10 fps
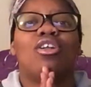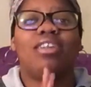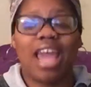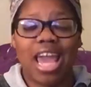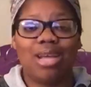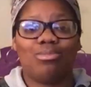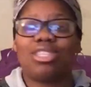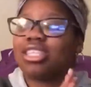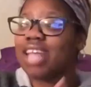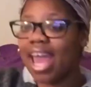named
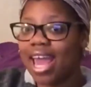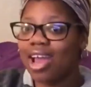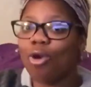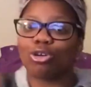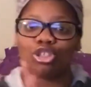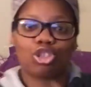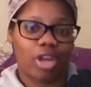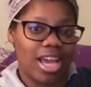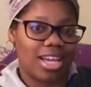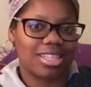stay or
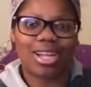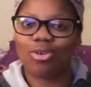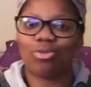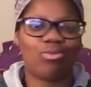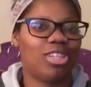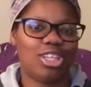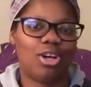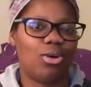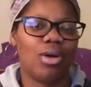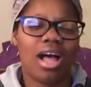stray? Cause I don't really
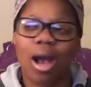know.